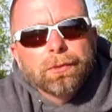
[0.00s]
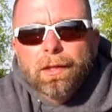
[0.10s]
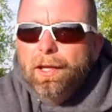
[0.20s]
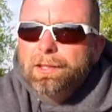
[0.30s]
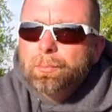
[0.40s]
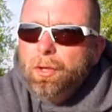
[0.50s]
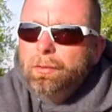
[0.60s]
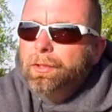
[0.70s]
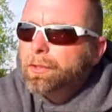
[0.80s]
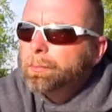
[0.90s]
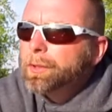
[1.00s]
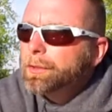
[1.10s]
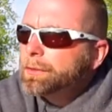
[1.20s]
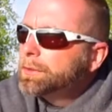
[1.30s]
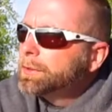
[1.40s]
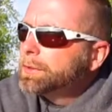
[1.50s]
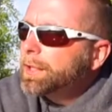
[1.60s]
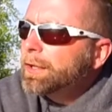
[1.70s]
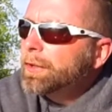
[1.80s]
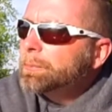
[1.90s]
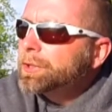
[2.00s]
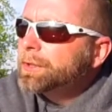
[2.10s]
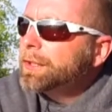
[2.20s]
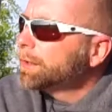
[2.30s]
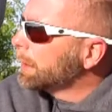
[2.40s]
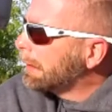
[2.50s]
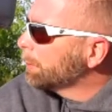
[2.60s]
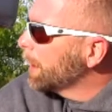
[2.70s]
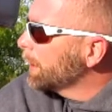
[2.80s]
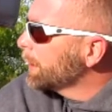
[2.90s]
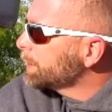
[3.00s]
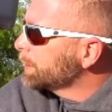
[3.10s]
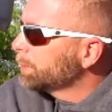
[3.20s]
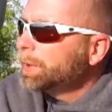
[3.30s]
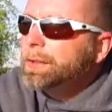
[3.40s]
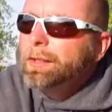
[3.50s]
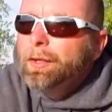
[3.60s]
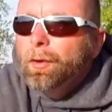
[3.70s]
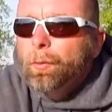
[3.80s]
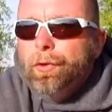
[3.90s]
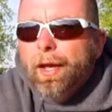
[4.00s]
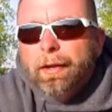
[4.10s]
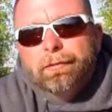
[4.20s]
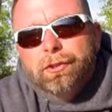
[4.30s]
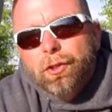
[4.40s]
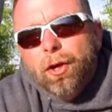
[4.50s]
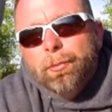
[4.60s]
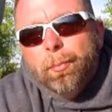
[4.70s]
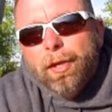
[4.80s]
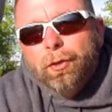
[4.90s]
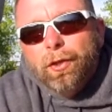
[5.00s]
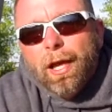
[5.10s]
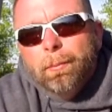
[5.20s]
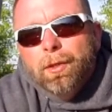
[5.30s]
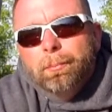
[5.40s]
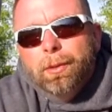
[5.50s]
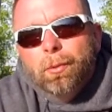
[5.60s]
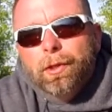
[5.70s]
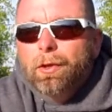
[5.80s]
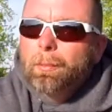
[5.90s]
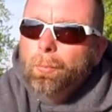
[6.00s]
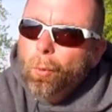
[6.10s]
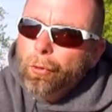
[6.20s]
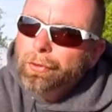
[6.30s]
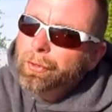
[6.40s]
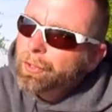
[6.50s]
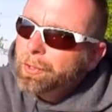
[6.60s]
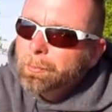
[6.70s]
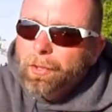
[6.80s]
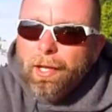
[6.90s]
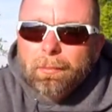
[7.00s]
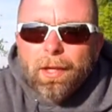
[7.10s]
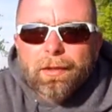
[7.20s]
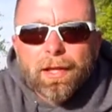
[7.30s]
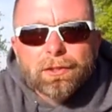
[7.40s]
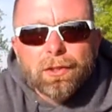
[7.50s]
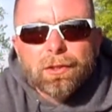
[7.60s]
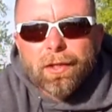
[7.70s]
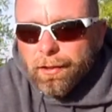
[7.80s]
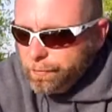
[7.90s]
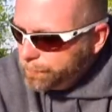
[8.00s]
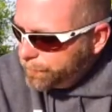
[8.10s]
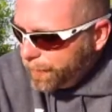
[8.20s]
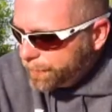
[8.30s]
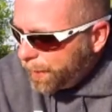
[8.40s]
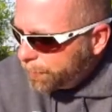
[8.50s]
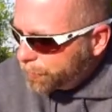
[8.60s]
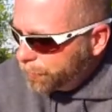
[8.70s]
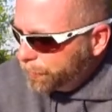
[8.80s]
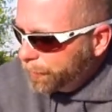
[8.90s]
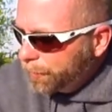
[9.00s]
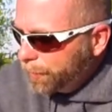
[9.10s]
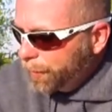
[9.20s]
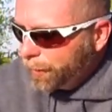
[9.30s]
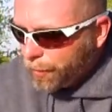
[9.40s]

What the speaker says: Now that's probably going to be, now that I'm sitting here thinking about it, that's going to be one heck of a job, depending on how many people get on board. But hey, man, that's all right. That's absolutely all right.